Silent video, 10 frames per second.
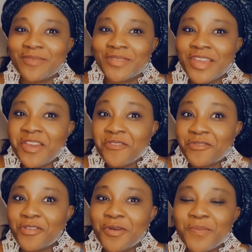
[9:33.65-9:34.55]
From
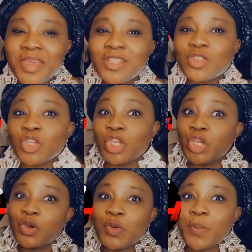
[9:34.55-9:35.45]
me to you,
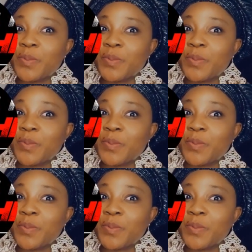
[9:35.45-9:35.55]
bye